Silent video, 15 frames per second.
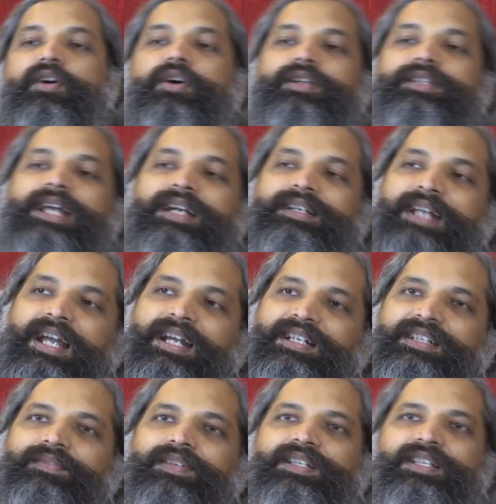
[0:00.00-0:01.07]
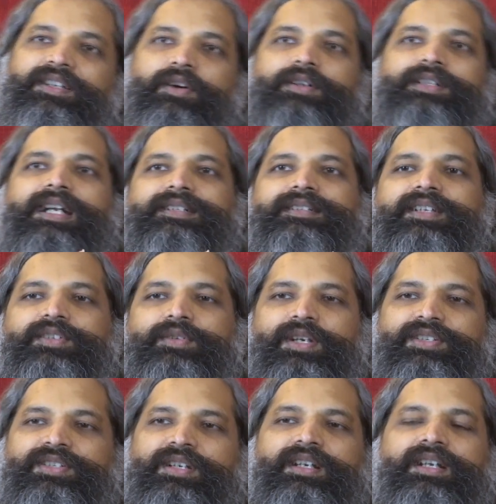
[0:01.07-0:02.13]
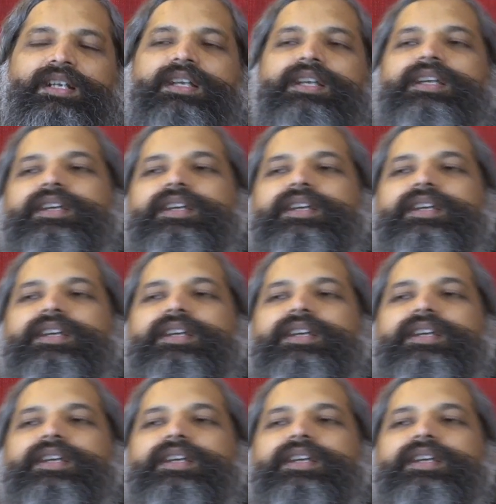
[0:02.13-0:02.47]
or that activity or that situation,